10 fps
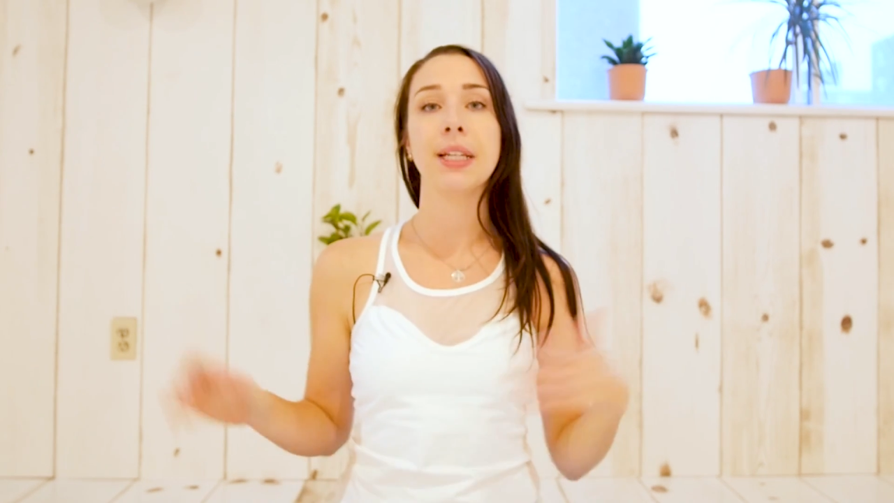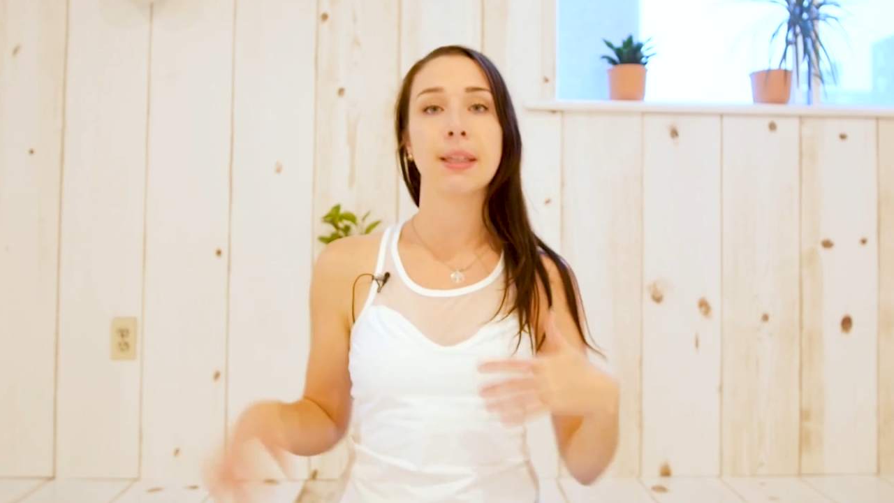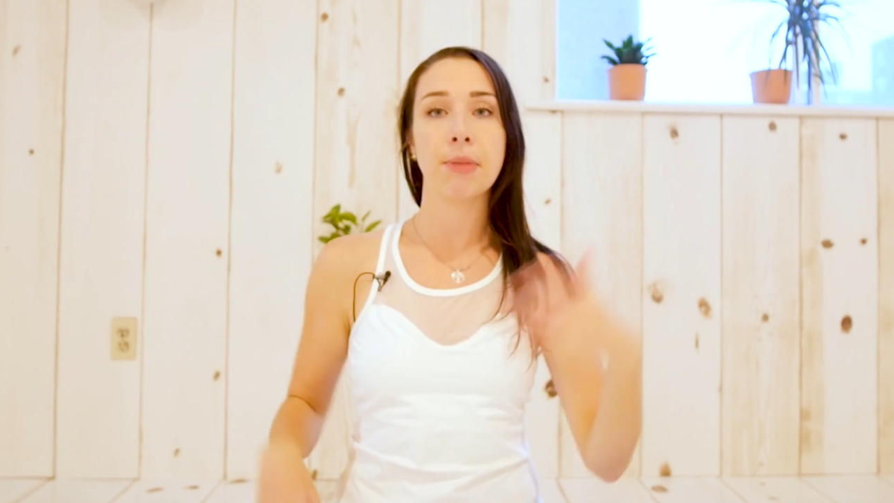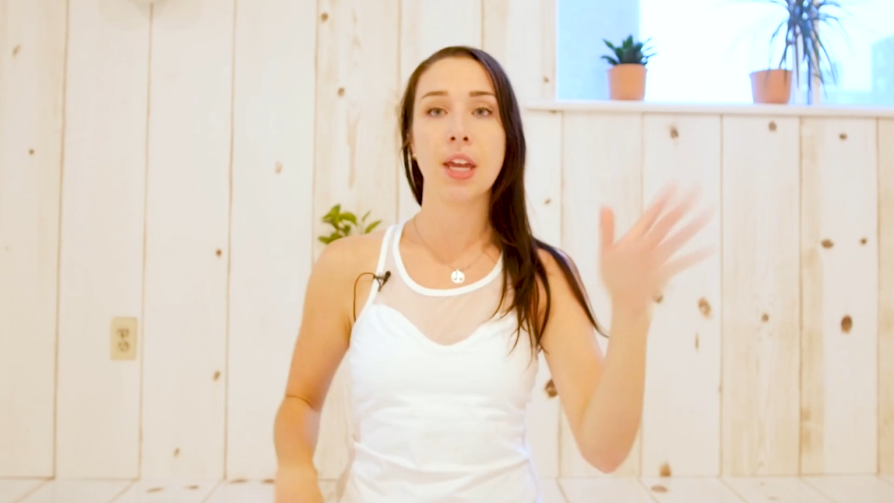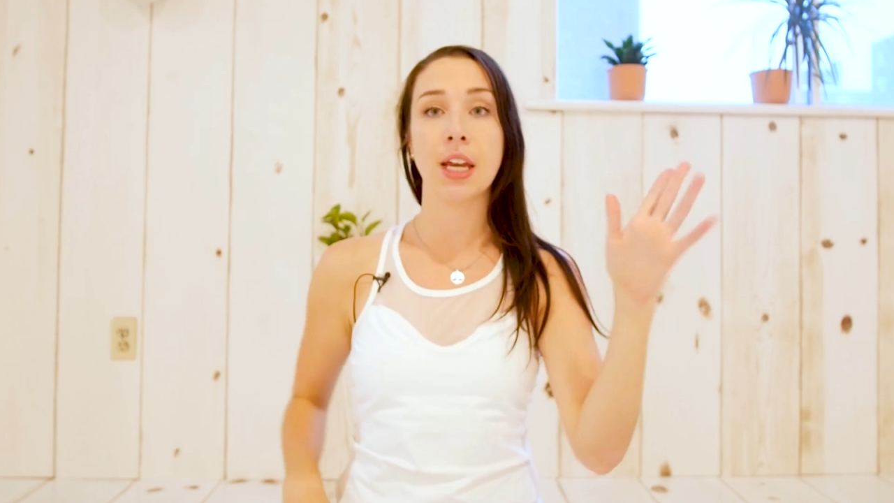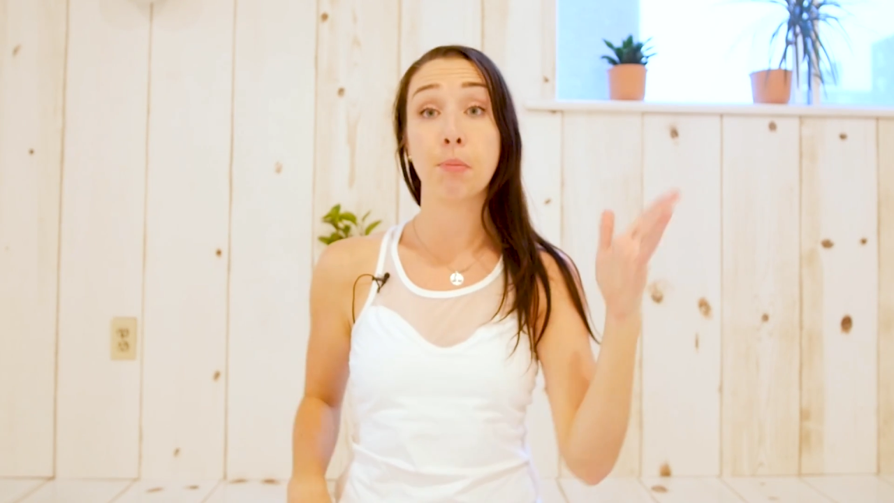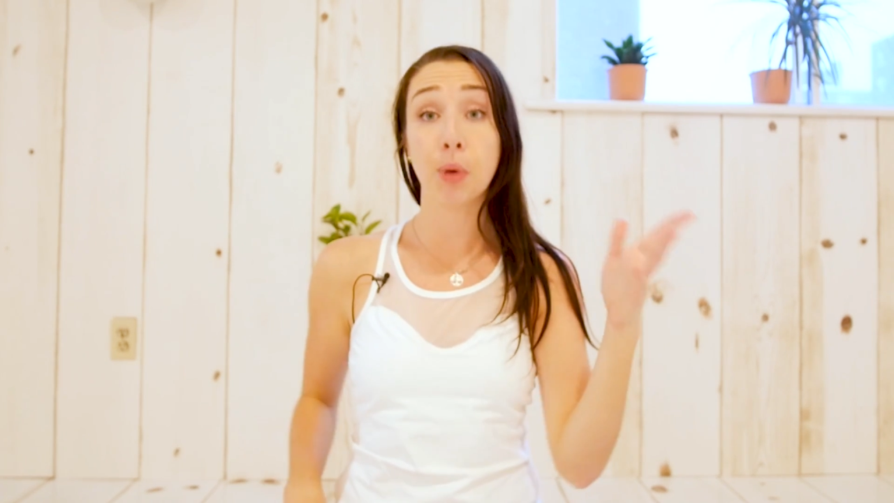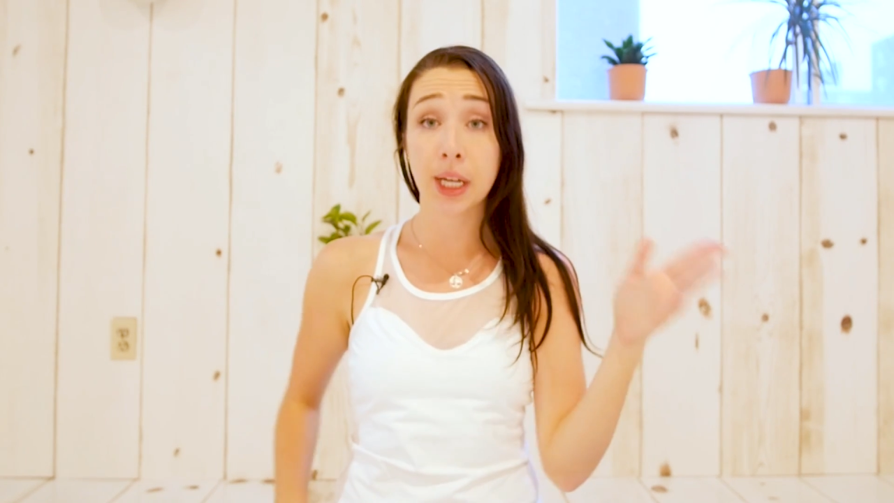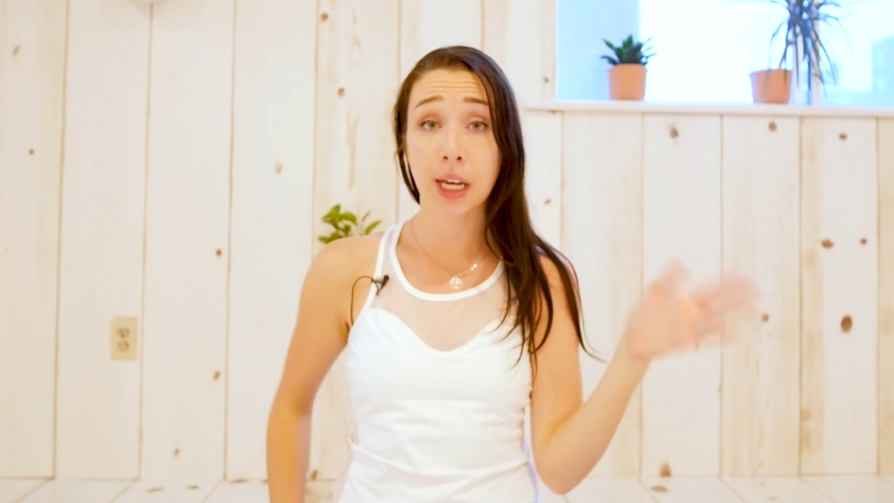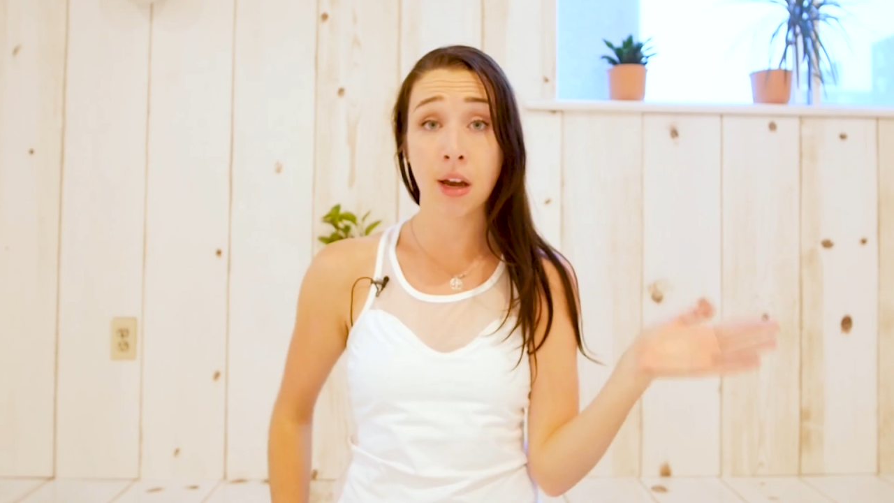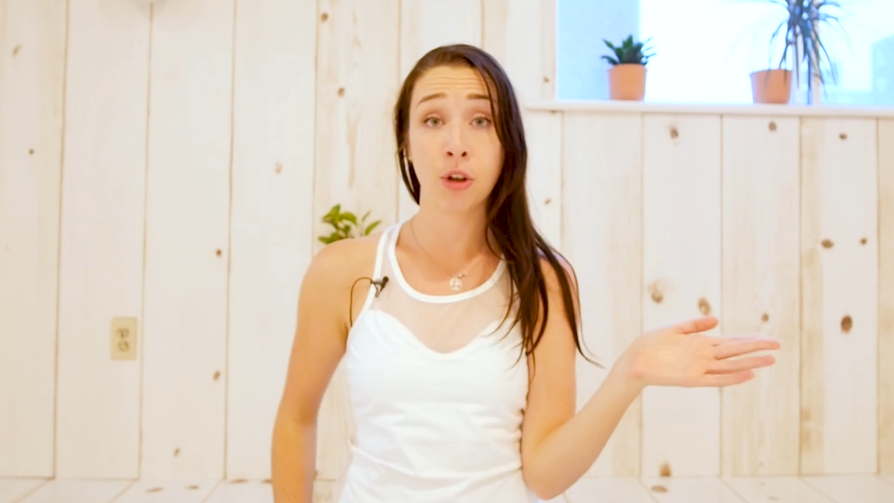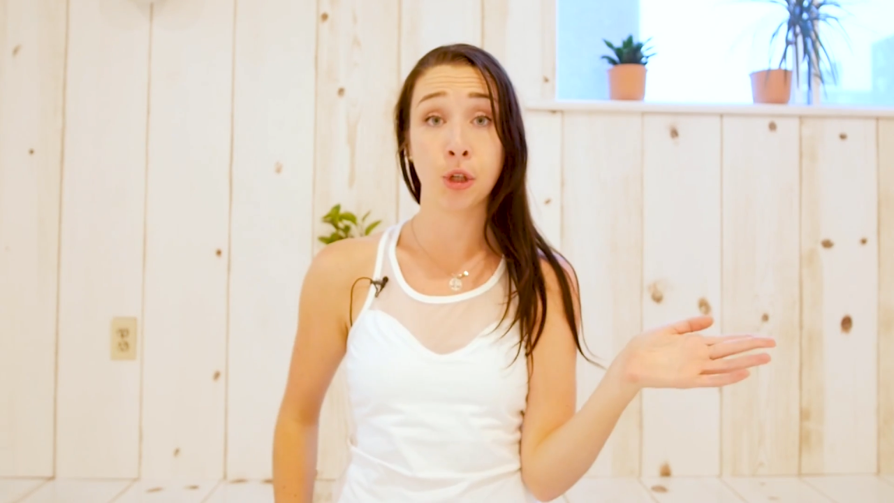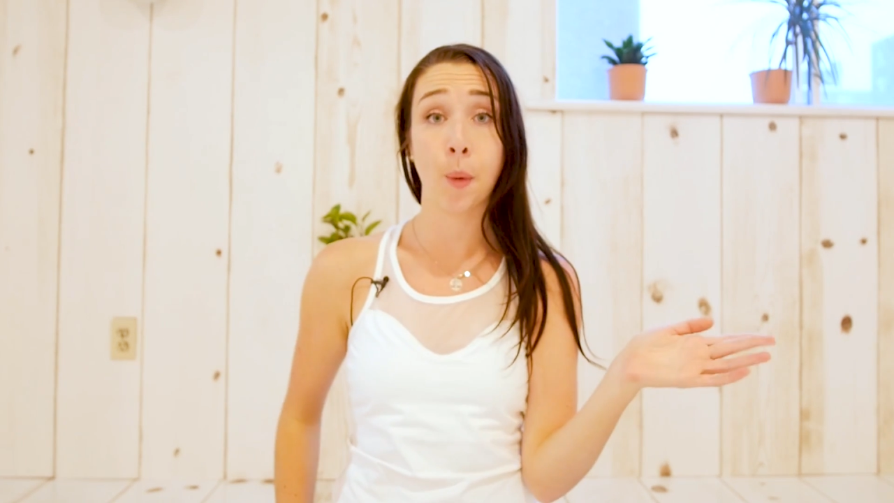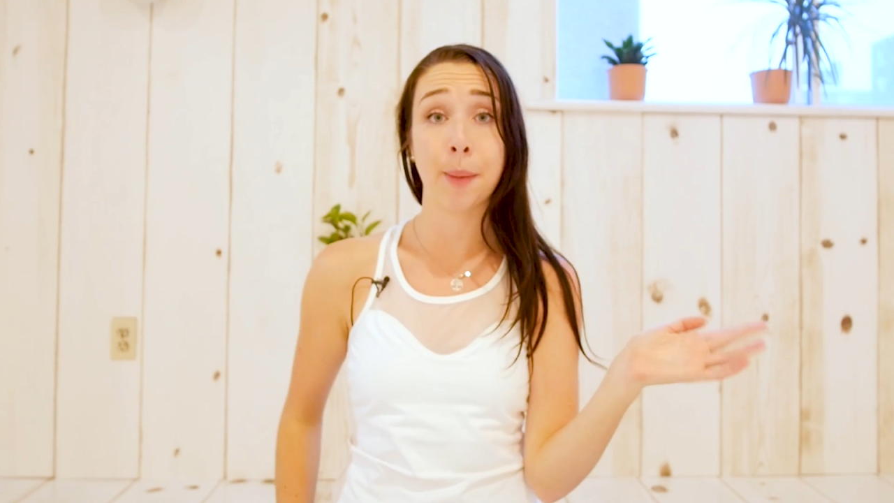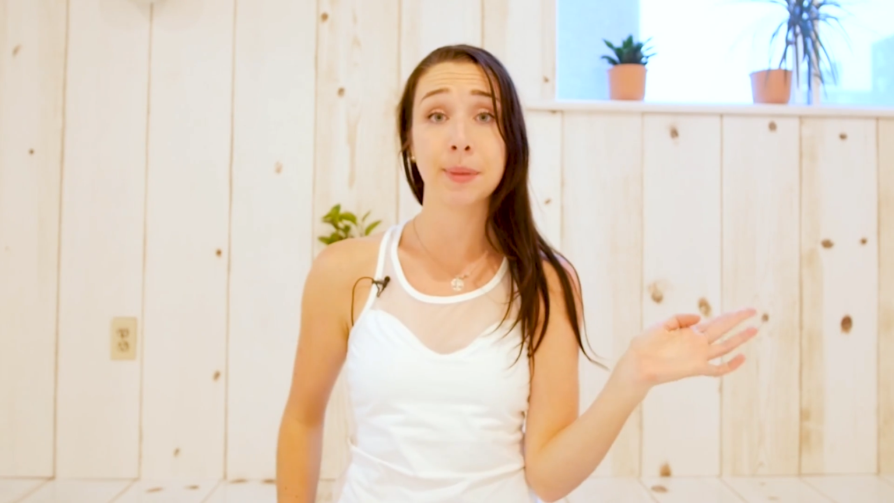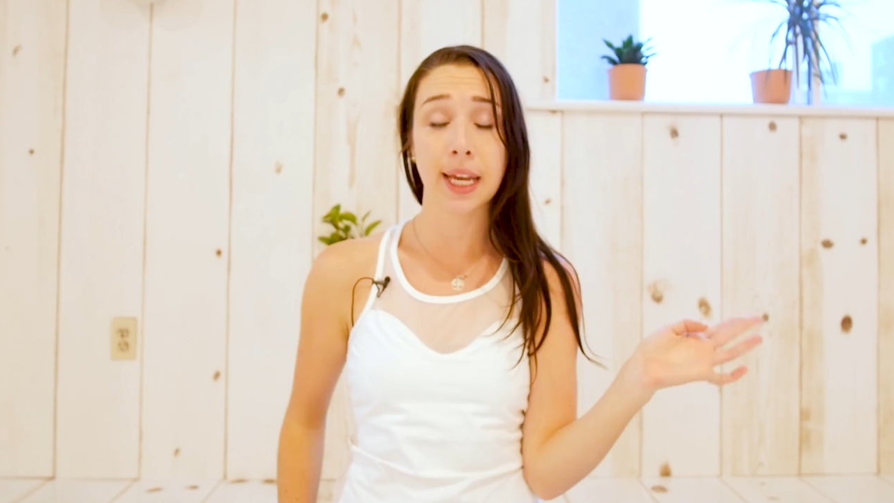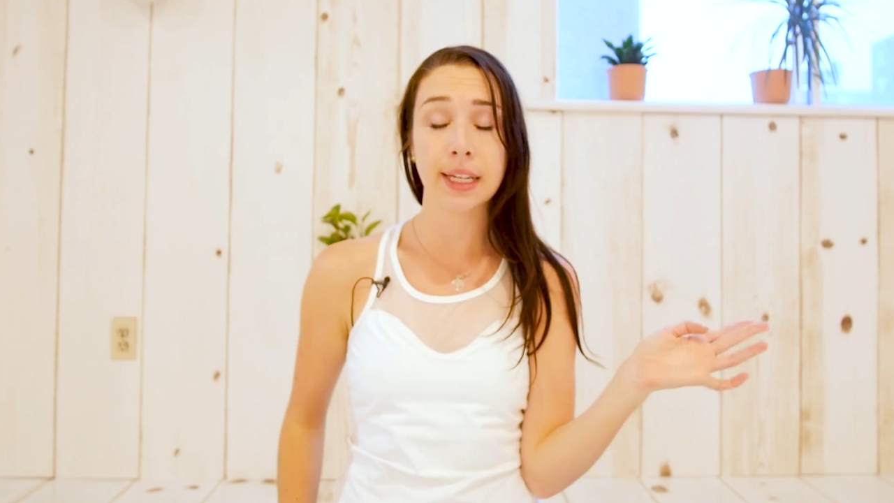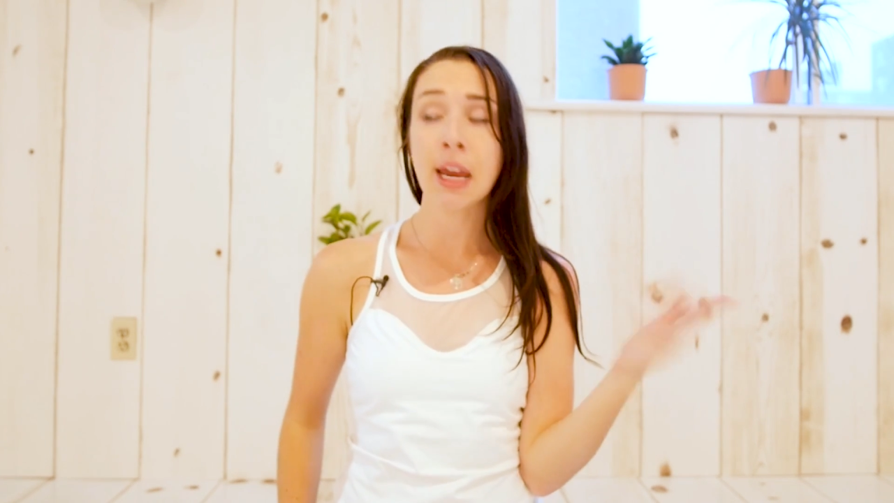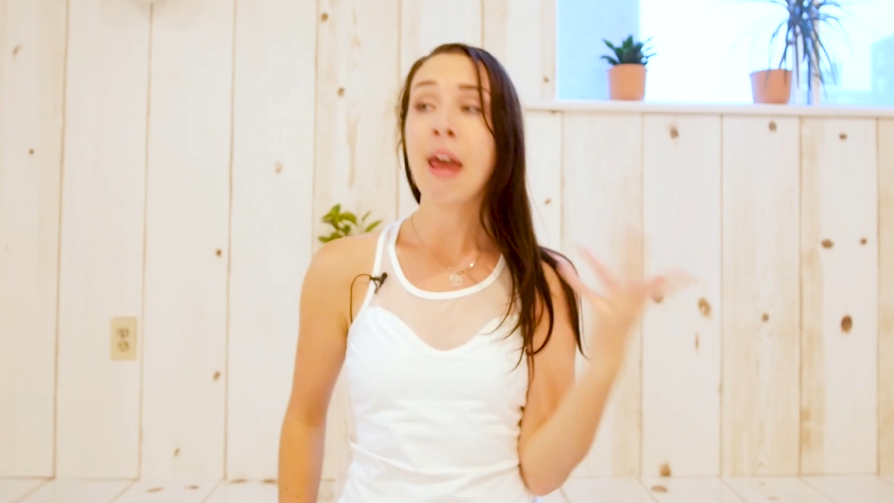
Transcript: something and putting it on your website.